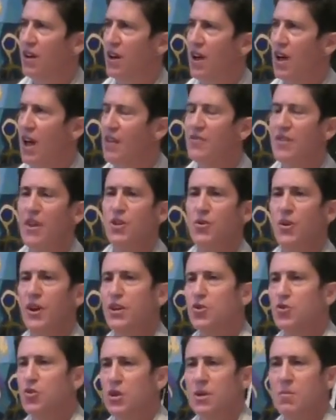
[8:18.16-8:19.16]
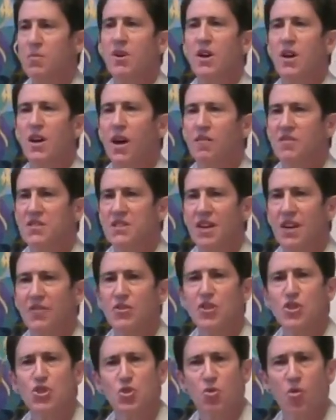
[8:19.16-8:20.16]
and then you had a dream of
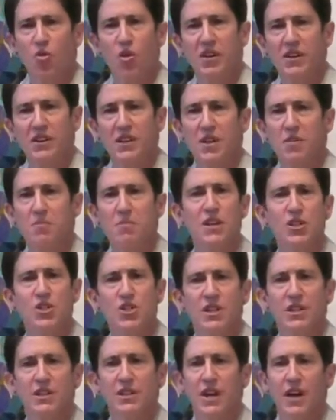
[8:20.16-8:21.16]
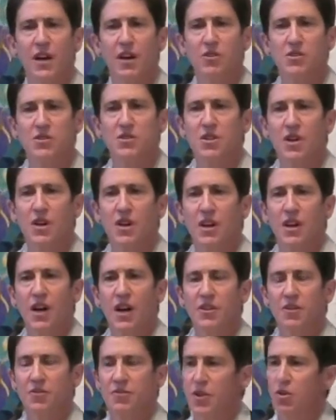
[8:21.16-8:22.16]
7 scrawny, emaciated cows."
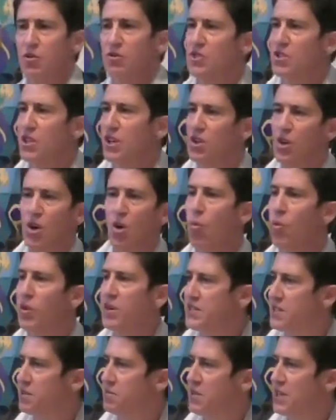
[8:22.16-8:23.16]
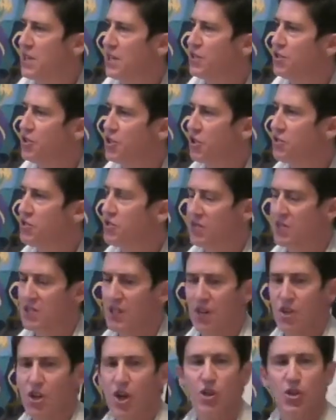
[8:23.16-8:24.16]
And the Pharaoh said, "What does it mean?" And Joseph
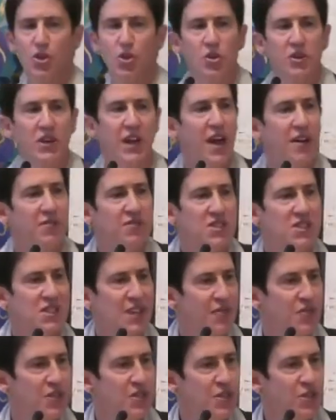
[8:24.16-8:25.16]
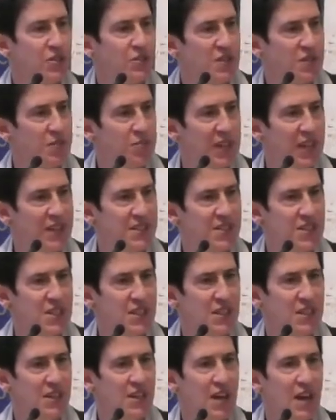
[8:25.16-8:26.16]
said, "You're going to have 7 years of
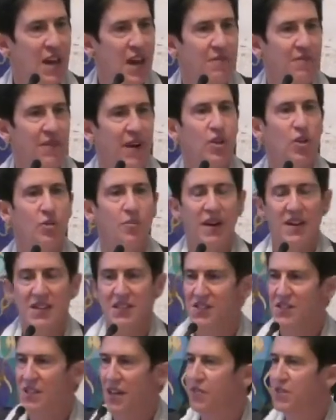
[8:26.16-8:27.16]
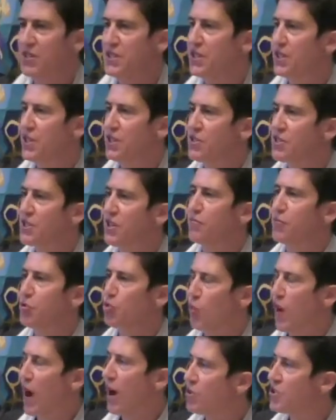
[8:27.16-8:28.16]
plenty, followed by 7 years of
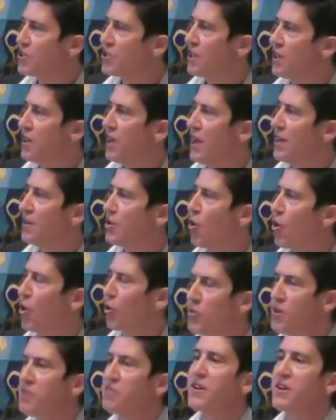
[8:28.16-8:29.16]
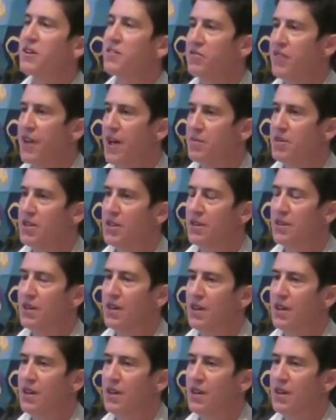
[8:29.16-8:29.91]
drought and horrific famine."